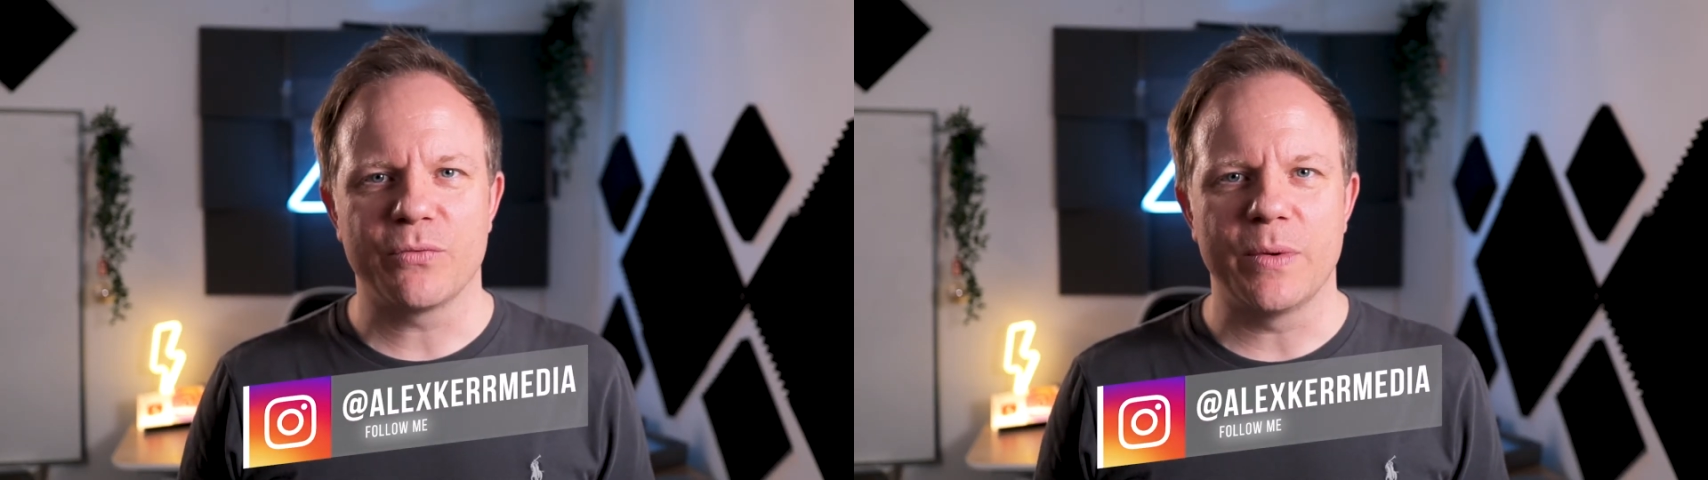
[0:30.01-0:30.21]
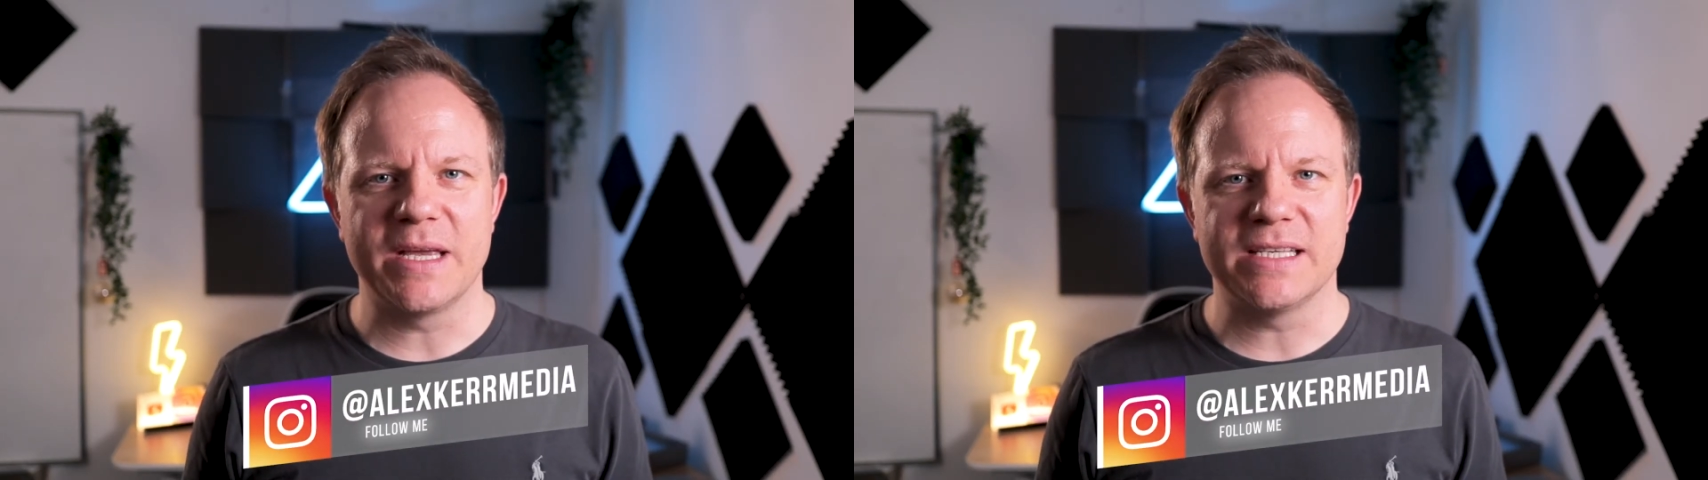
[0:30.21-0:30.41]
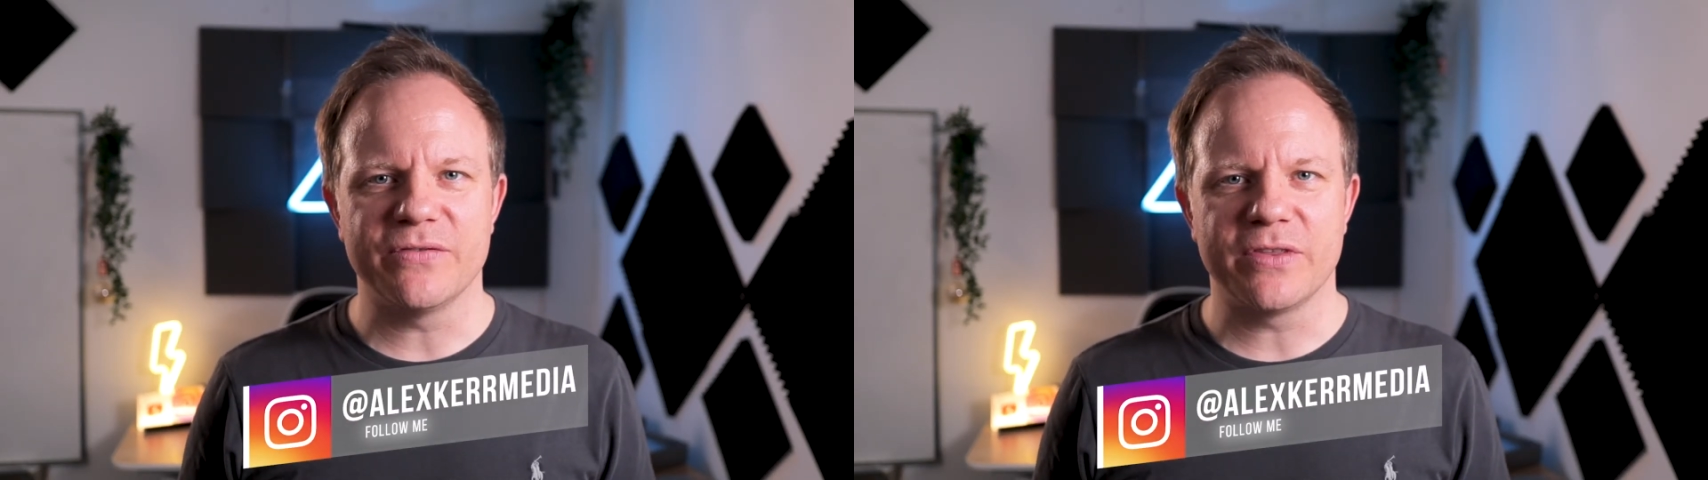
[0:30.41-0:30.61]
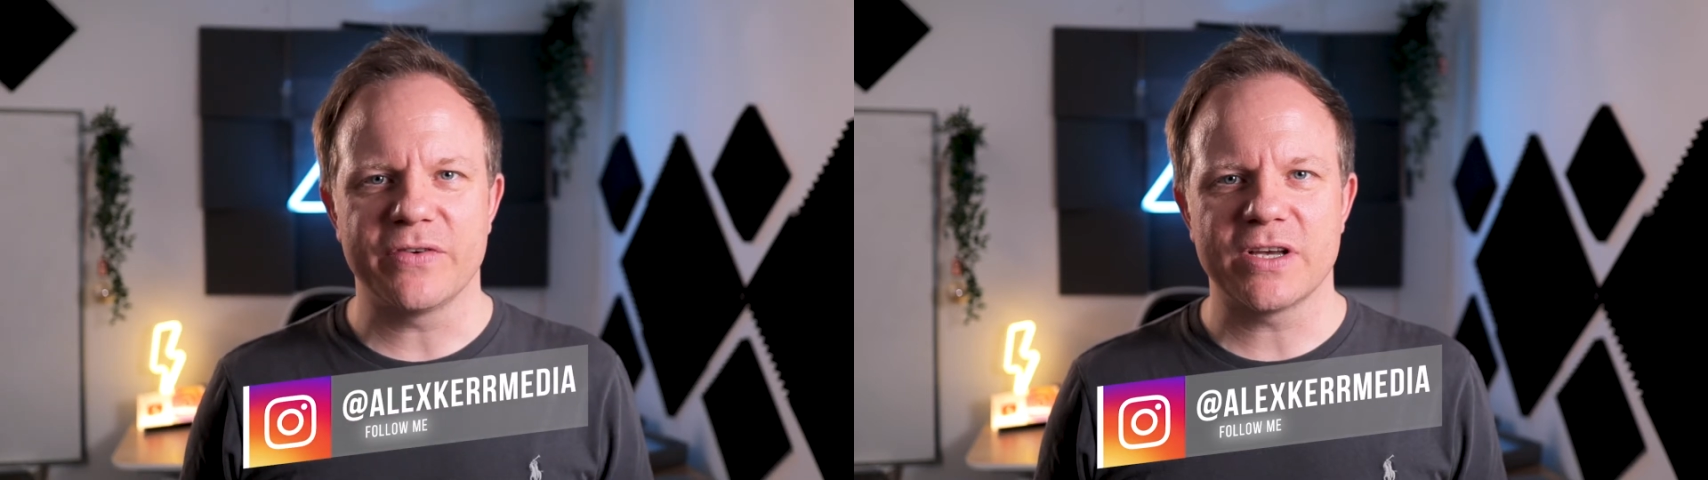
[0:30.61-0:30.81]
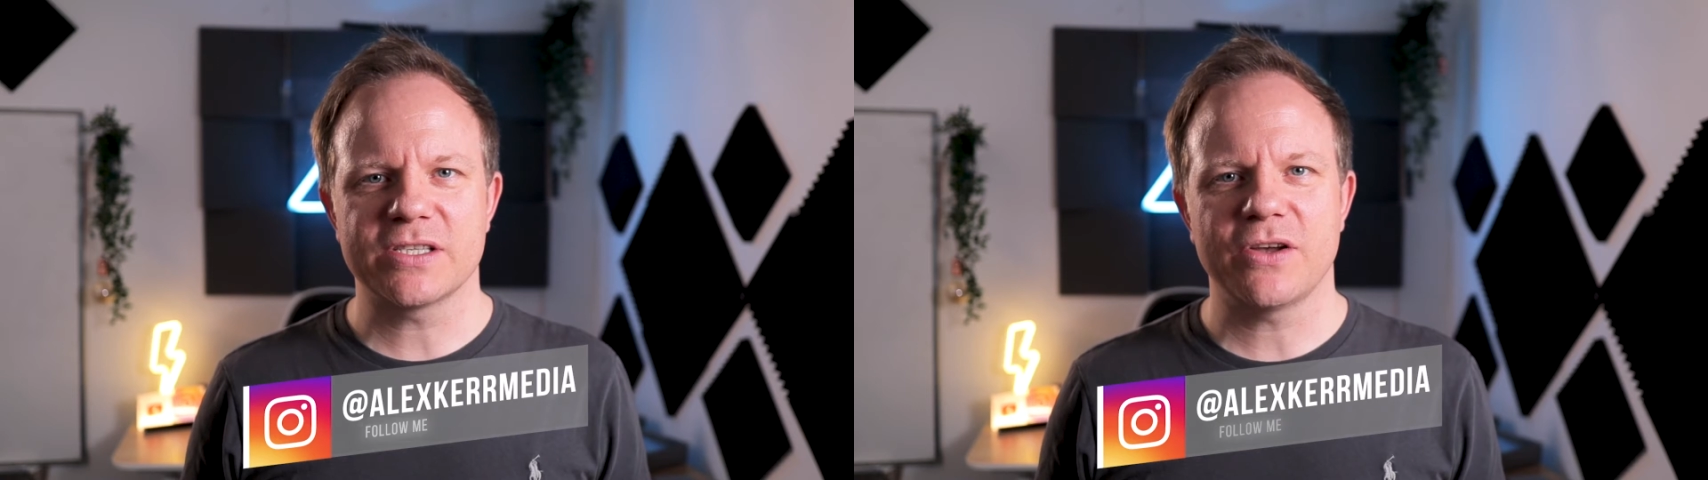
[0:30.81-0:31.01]
If we're meeting for the
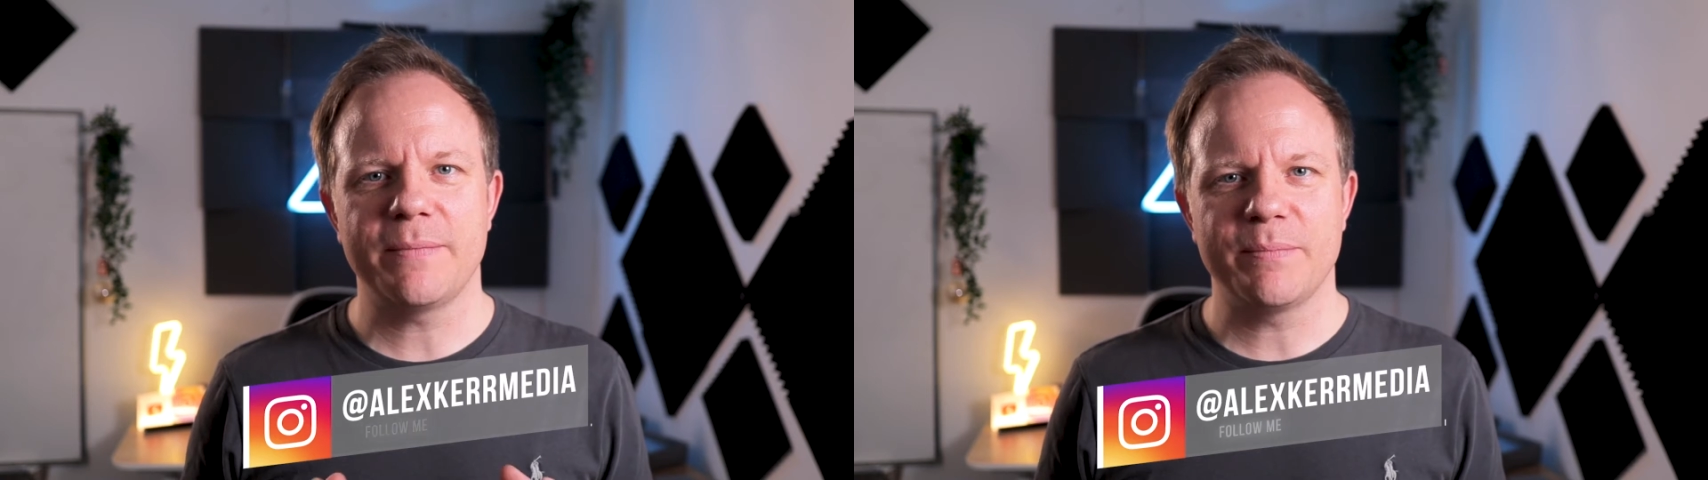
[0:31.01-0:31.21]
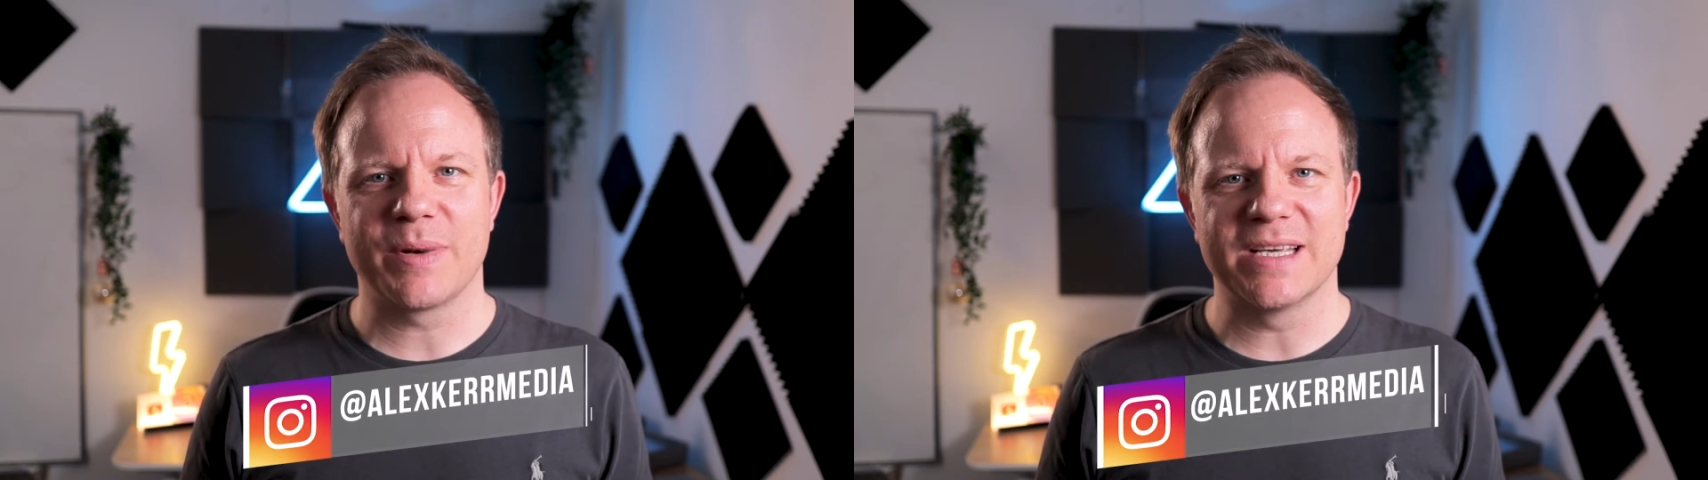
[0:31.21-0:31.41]
first time,